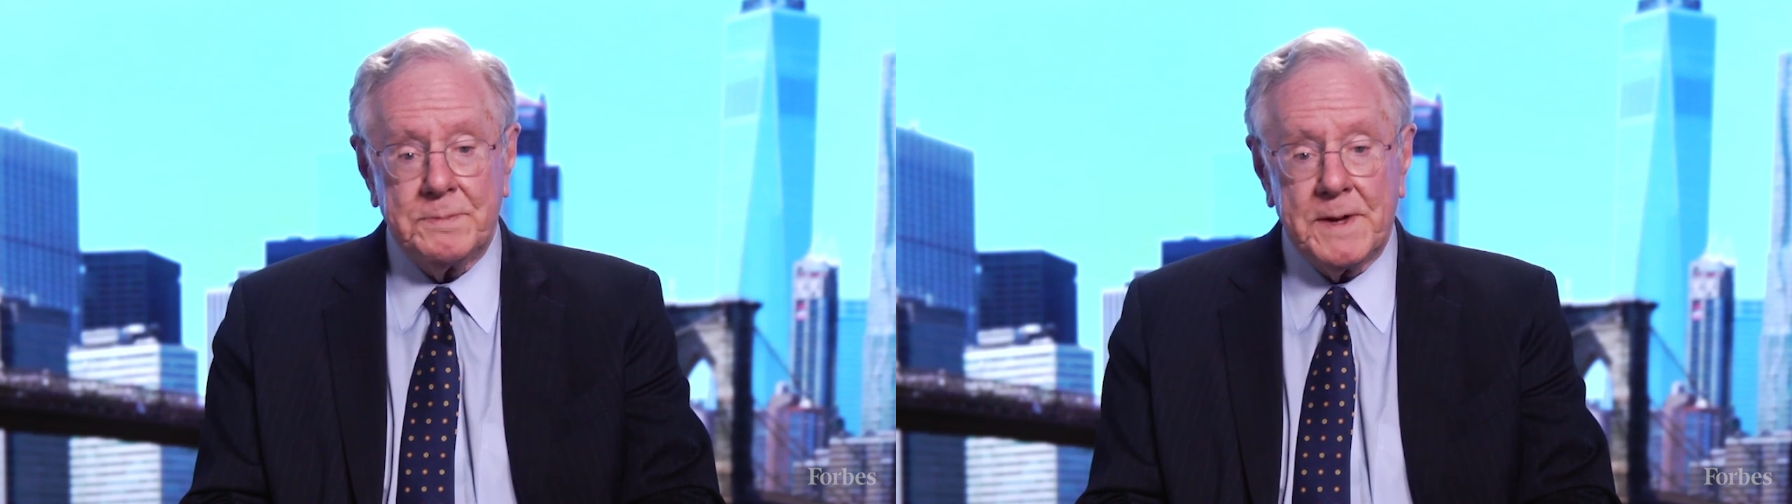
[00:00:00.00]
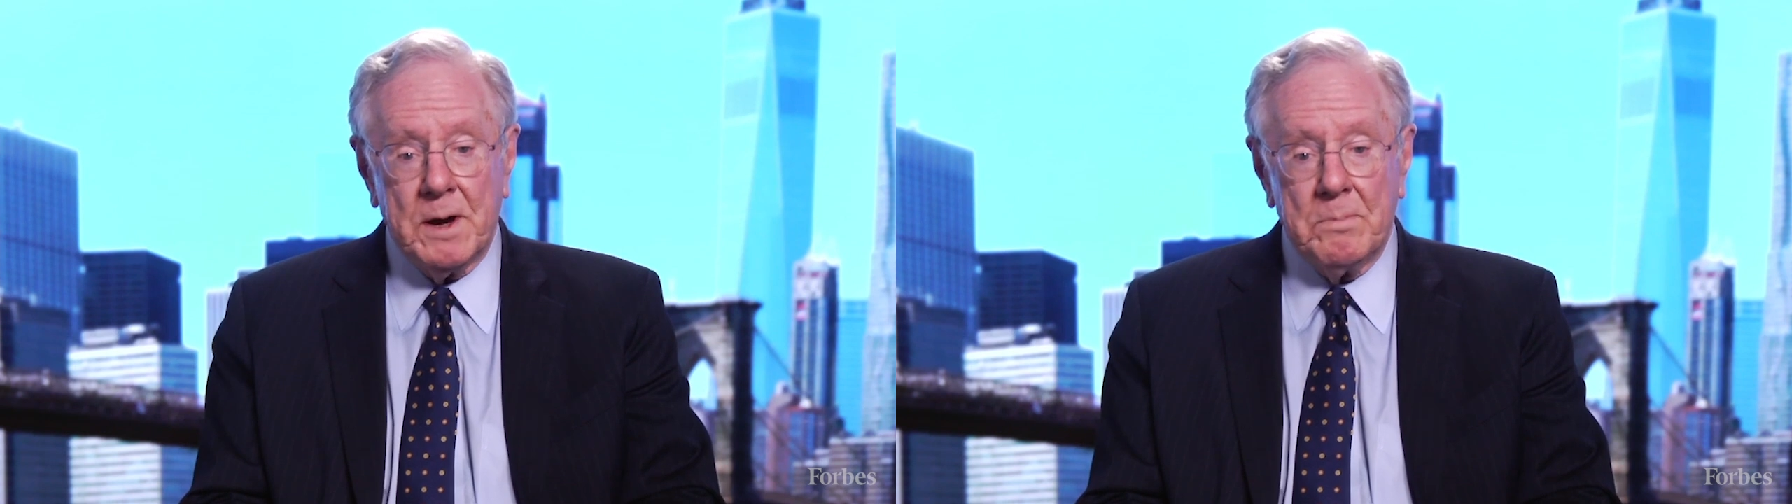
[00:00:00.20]

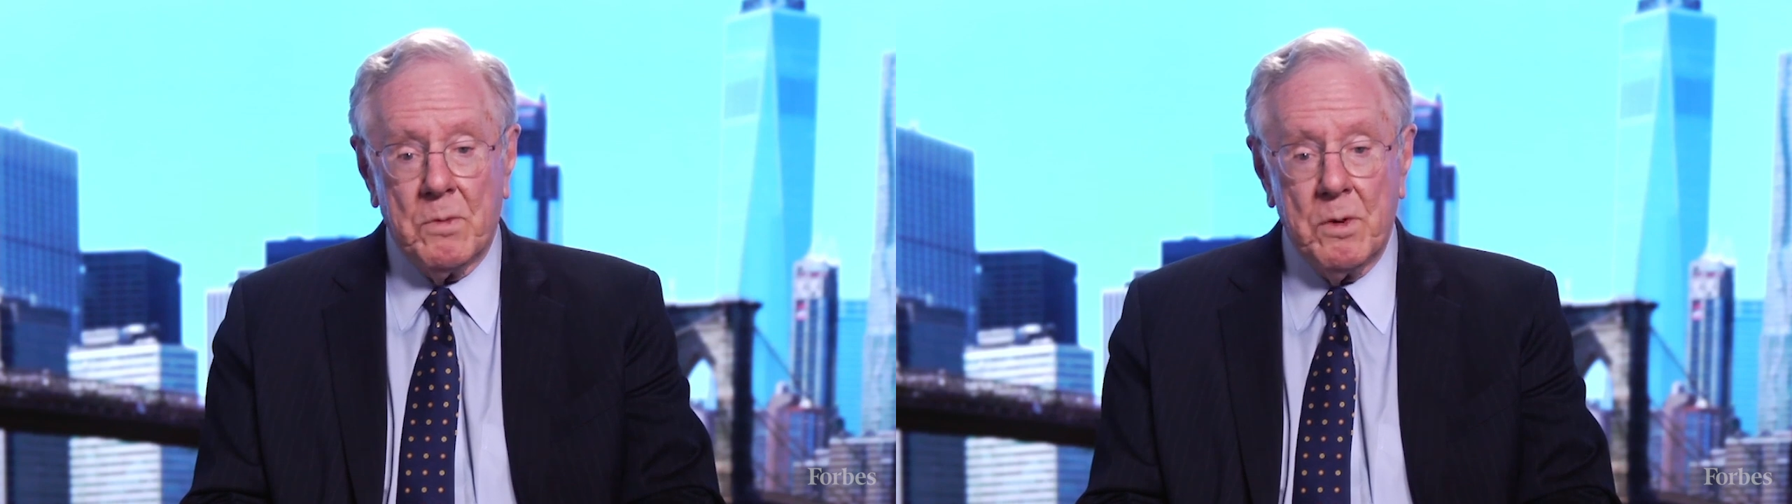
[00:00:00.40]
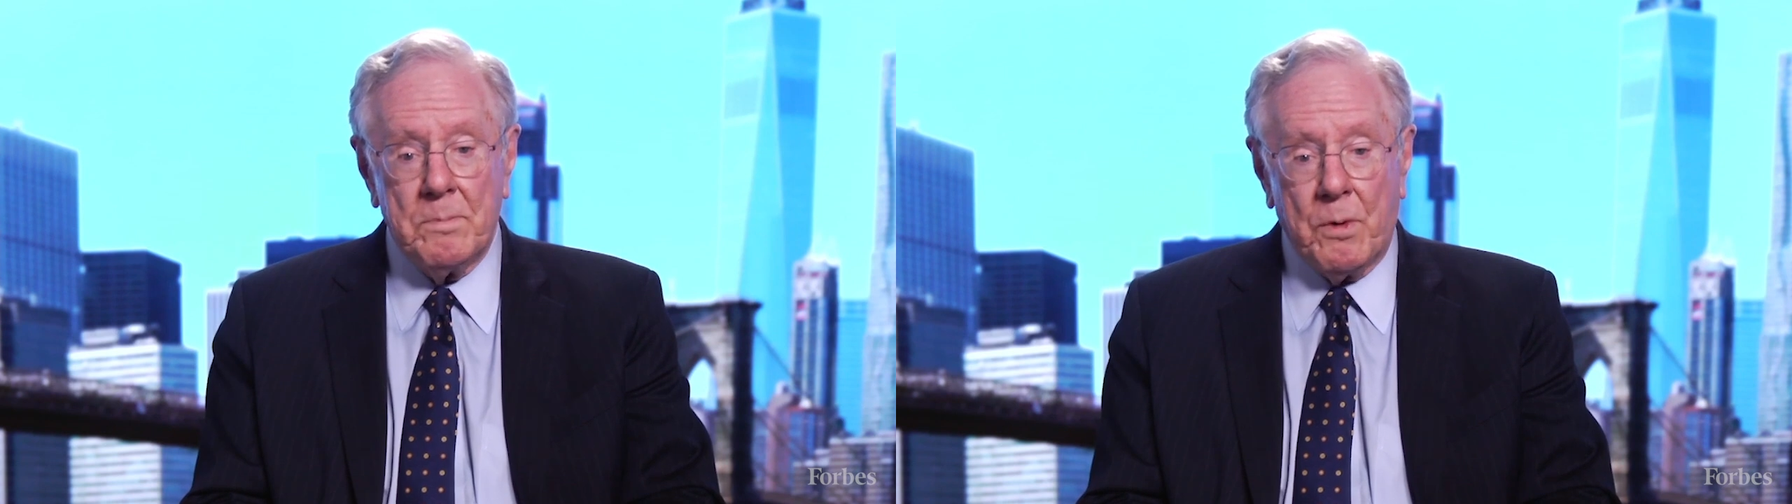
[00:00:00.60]
become
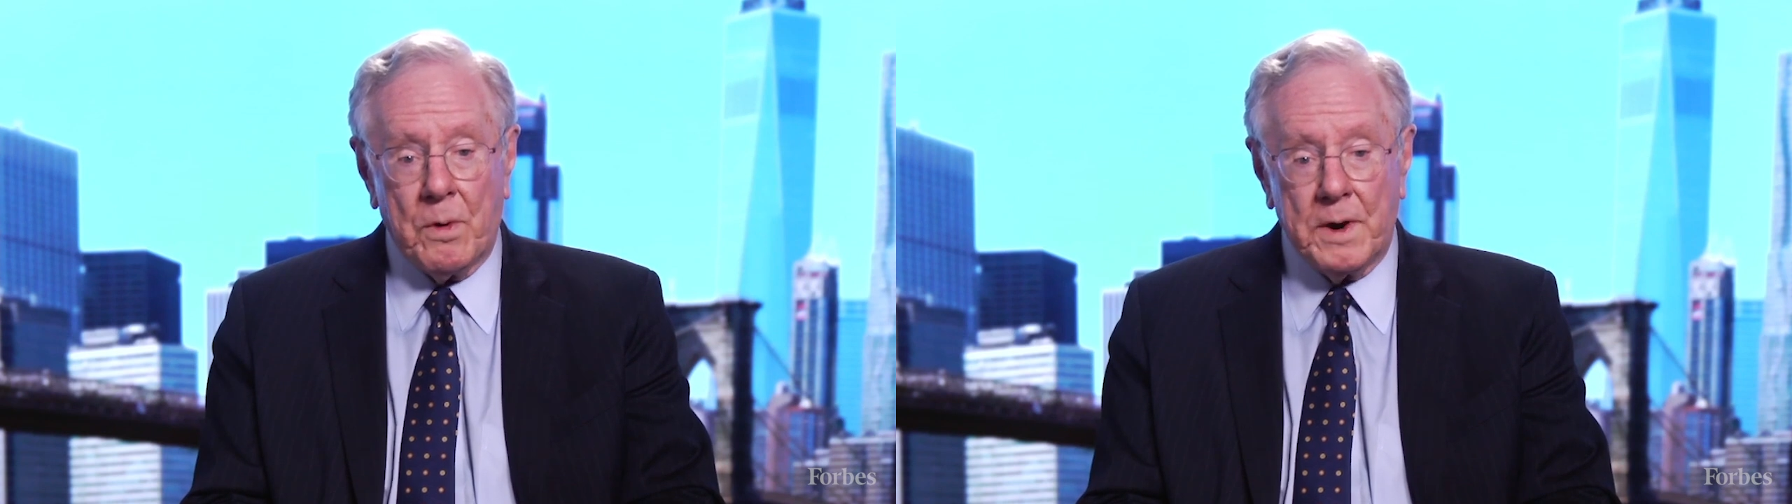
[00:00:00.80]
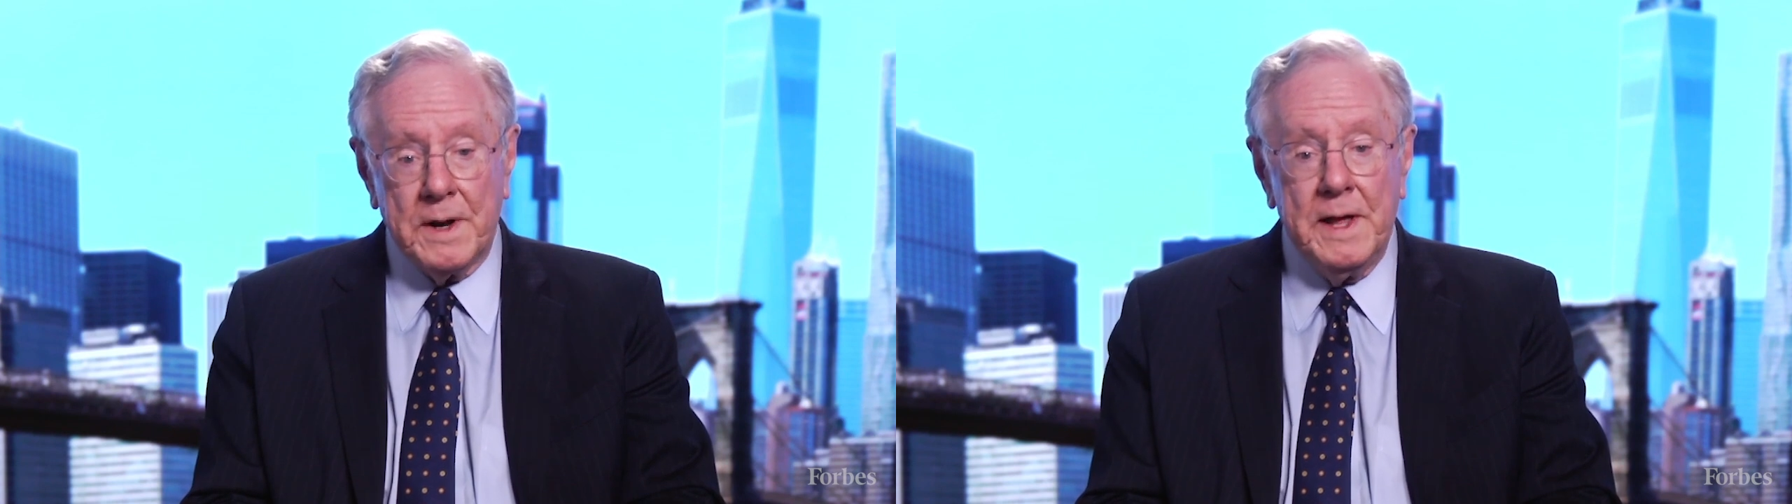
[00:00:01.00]
more
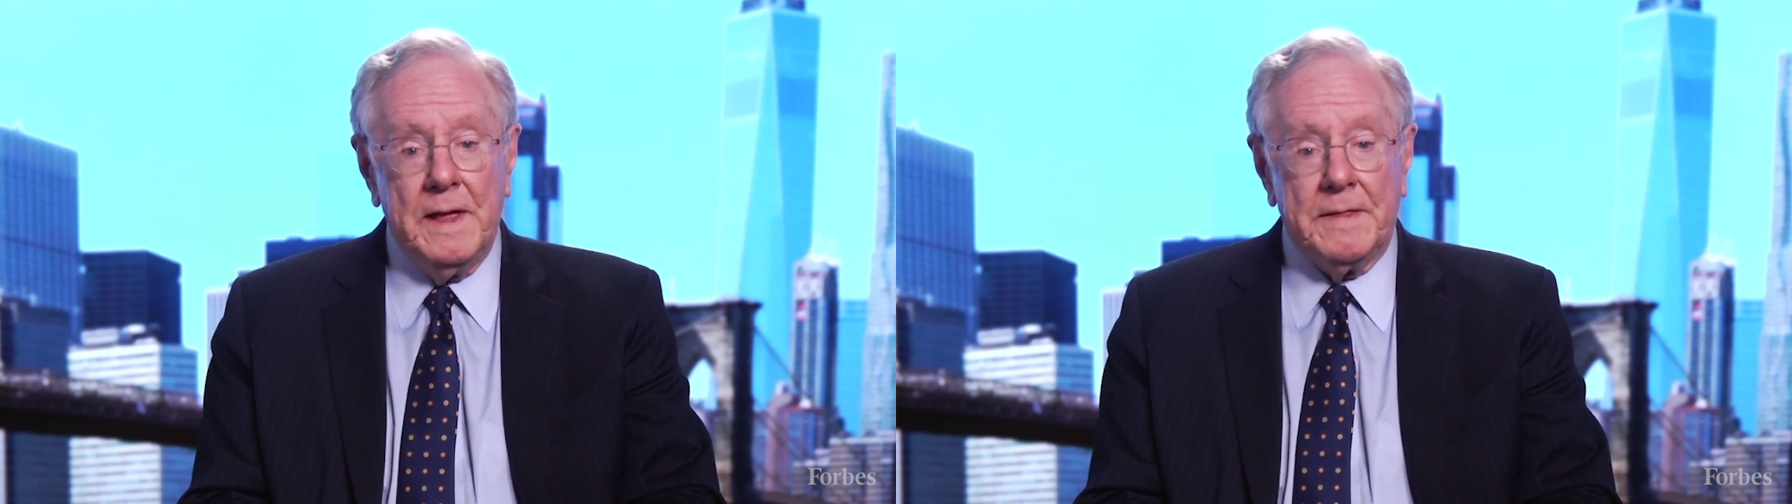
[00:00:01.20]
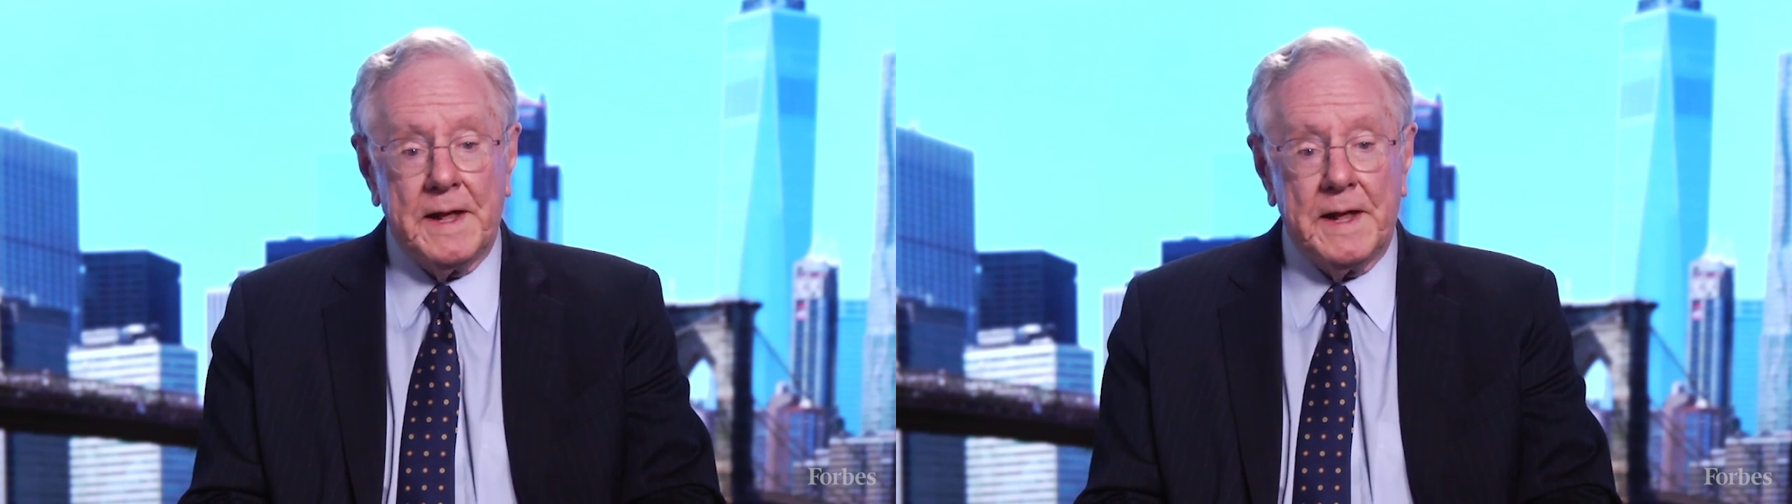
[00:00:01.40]
important